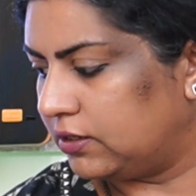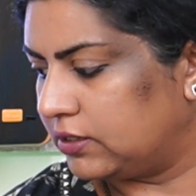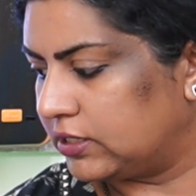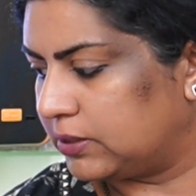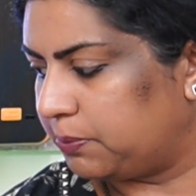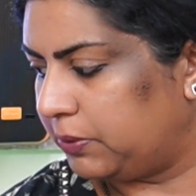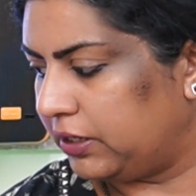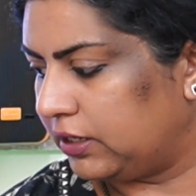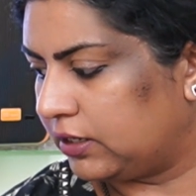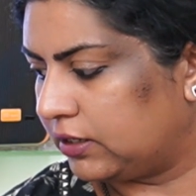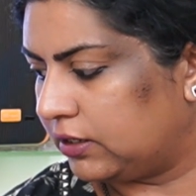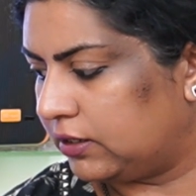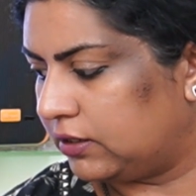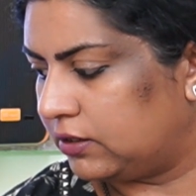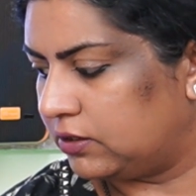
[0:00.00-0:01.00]

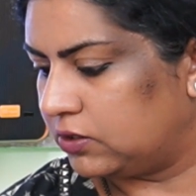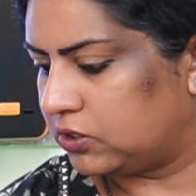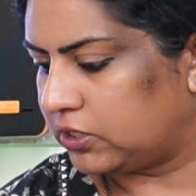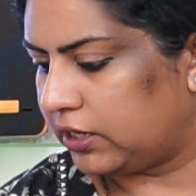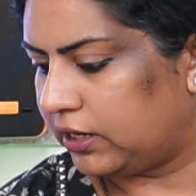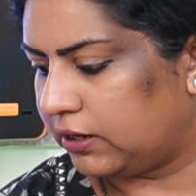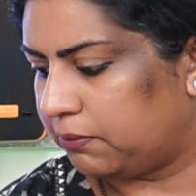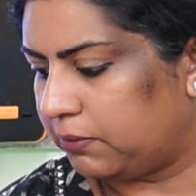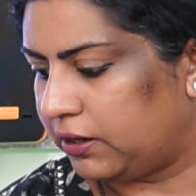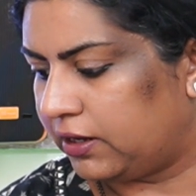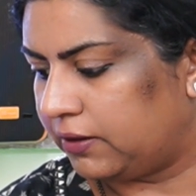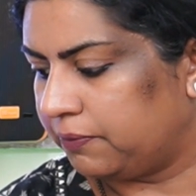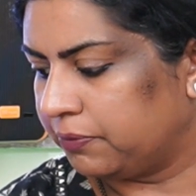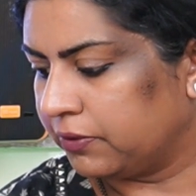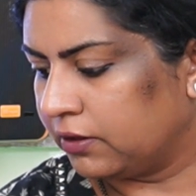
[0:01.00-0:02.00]
speaker,
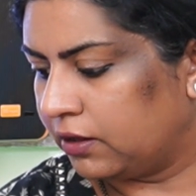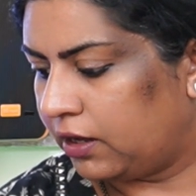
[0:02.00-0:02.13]
chairman,